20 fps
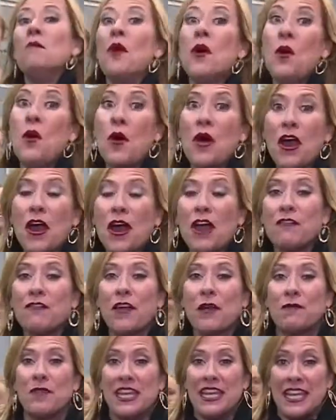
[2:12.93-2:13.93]

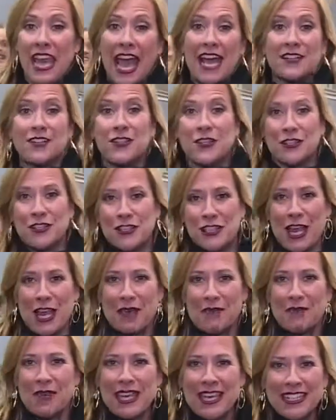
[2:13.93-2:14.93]
More from the national
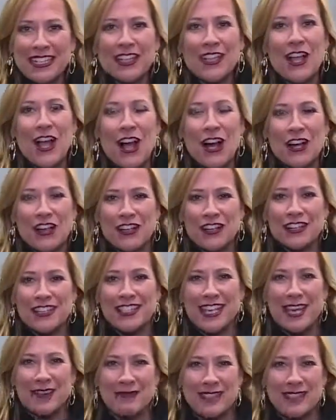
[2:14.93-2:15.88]
champion cloggers.